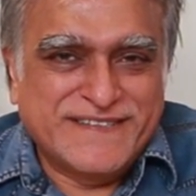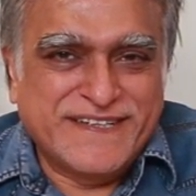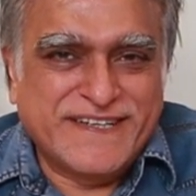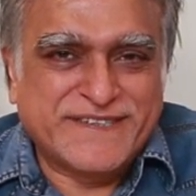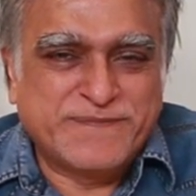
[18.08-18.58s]

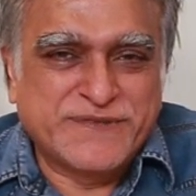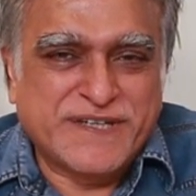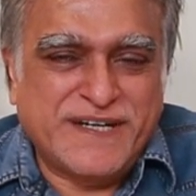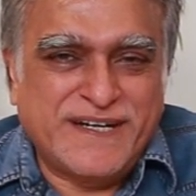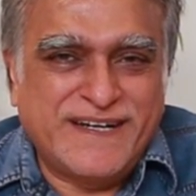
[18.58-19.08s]
So let's put
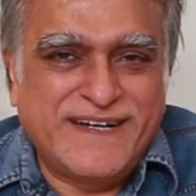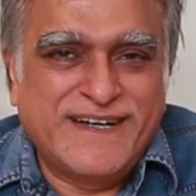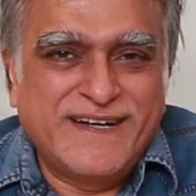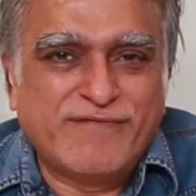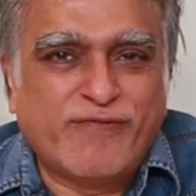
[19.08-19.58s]
our
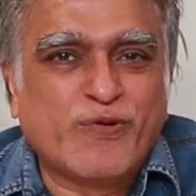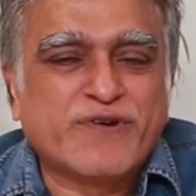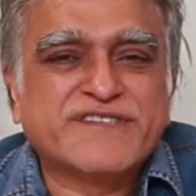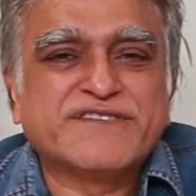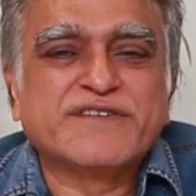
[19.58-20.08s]

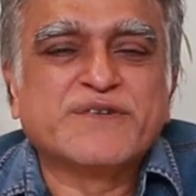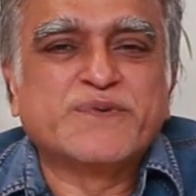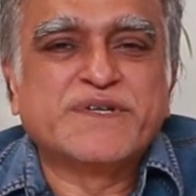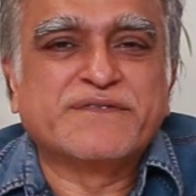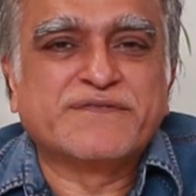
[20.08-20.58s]
focus on the
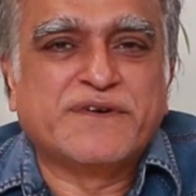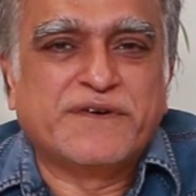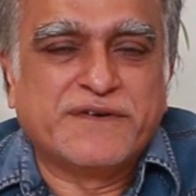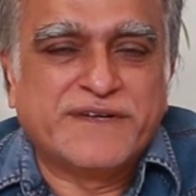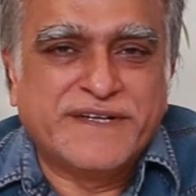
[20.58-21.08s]
word of
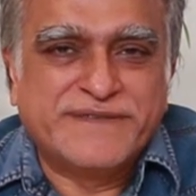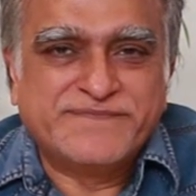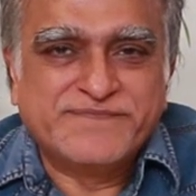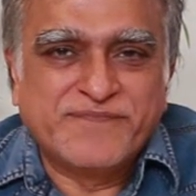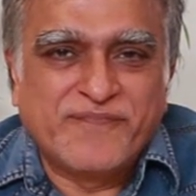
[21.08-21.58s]
God.
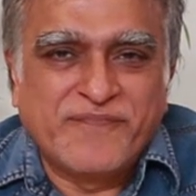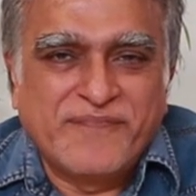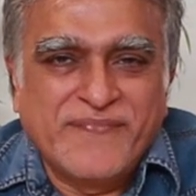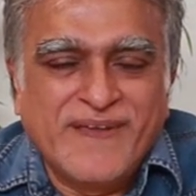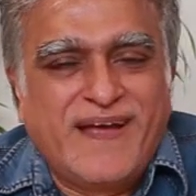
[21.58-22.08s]

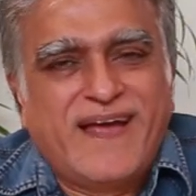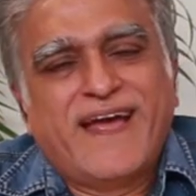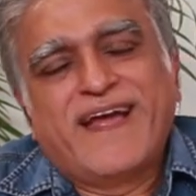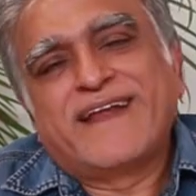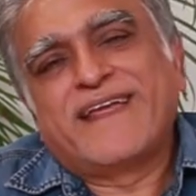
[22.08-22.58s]

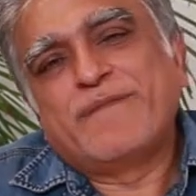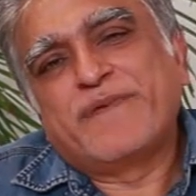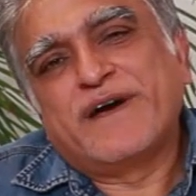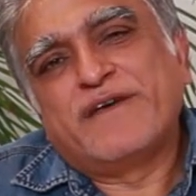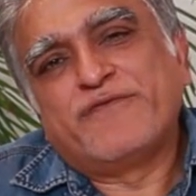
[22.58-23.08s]
And
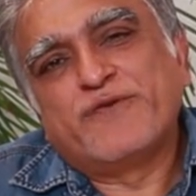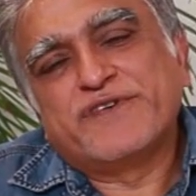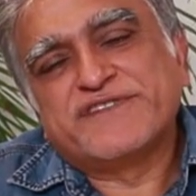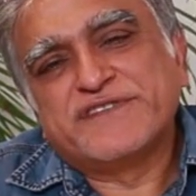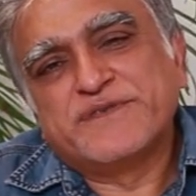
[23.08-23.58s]
keeping our
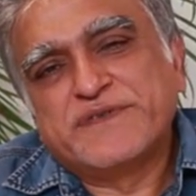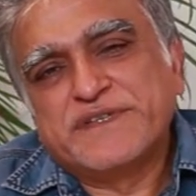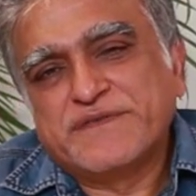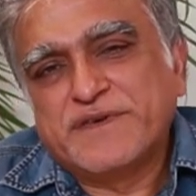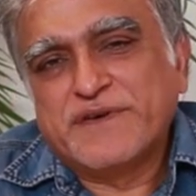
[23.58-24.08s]
focus on the word
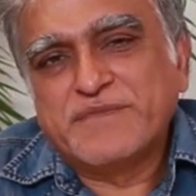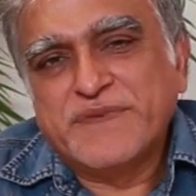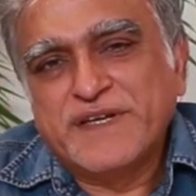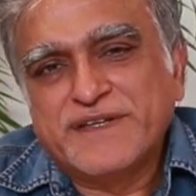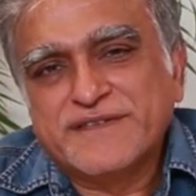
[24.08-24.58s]
of God
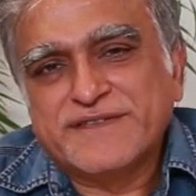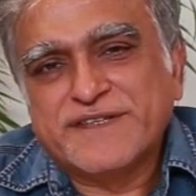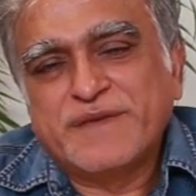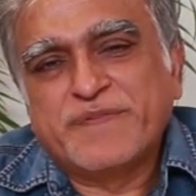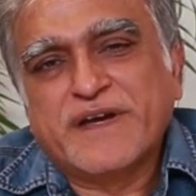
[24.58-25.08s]
means
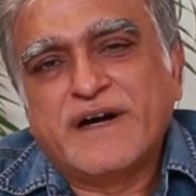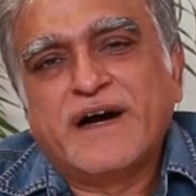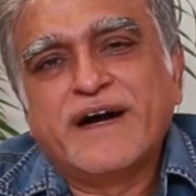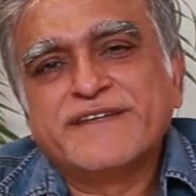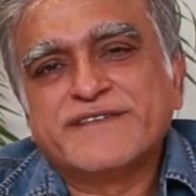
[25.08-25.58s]
keeping
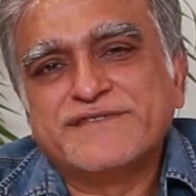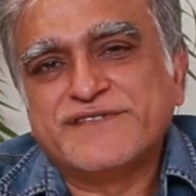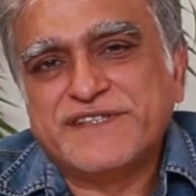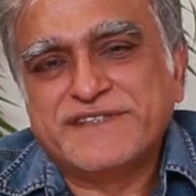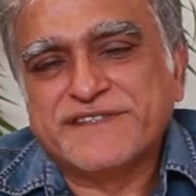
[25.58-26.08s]
our eyes on
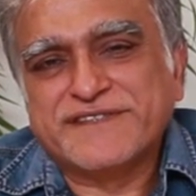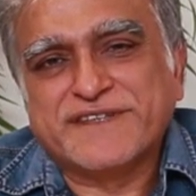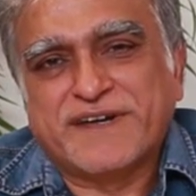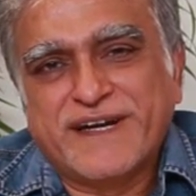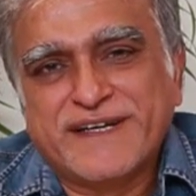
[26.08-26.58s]
Jesus
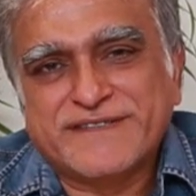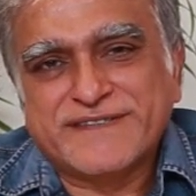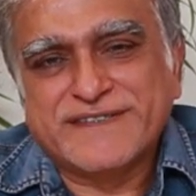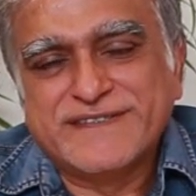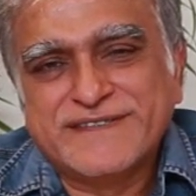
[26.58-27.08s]

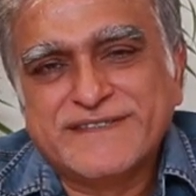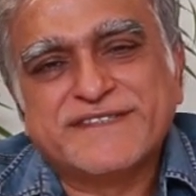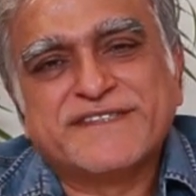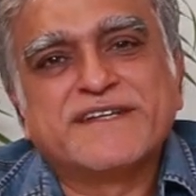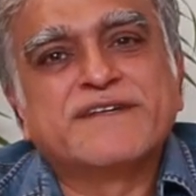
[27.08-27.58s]
Christ, the
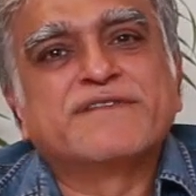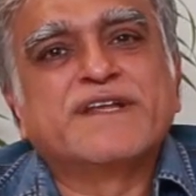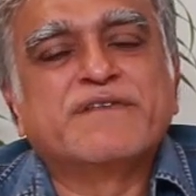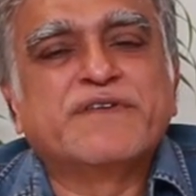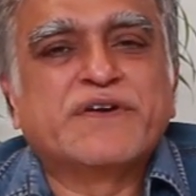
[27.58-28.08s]
Son of the
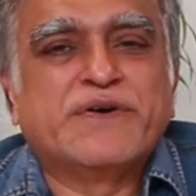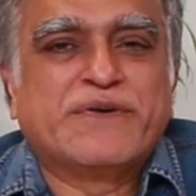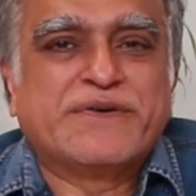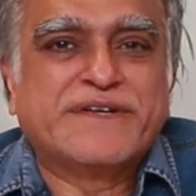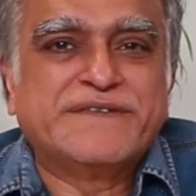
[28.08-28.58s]
living
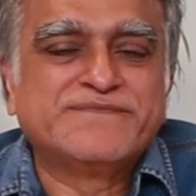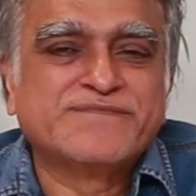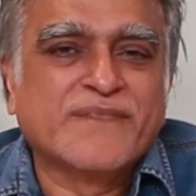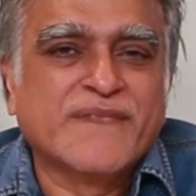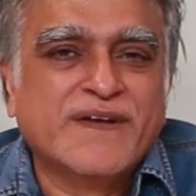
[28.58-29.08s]
God
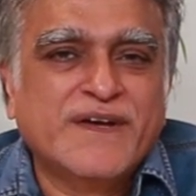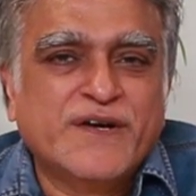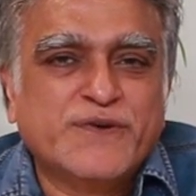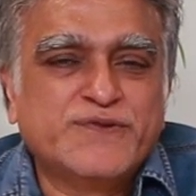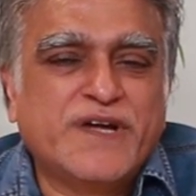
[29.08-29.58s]

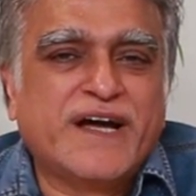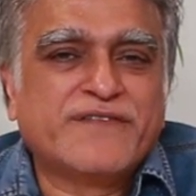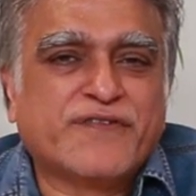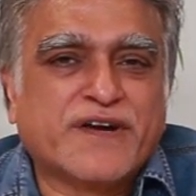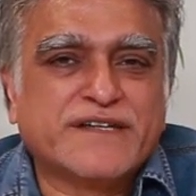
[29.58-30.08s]
who
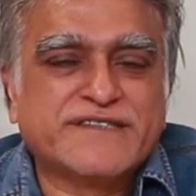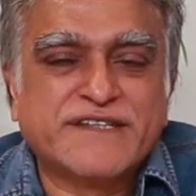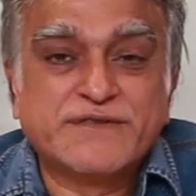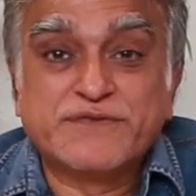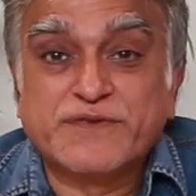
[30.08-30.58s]
died for us
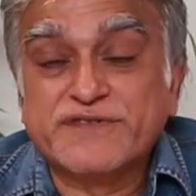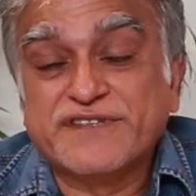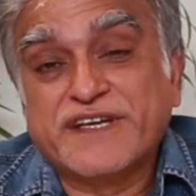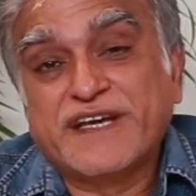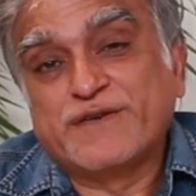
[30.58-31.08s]
and who
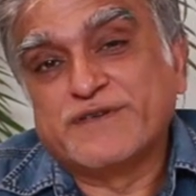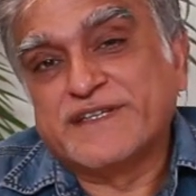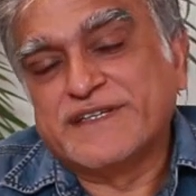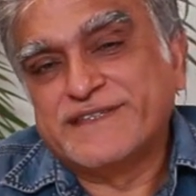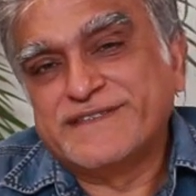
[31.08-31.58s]
rose again on the
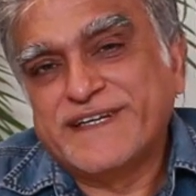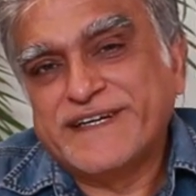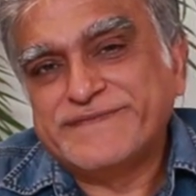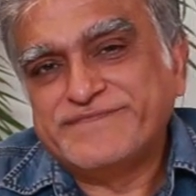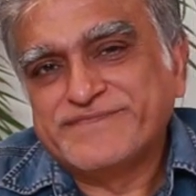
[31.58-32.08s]
third day.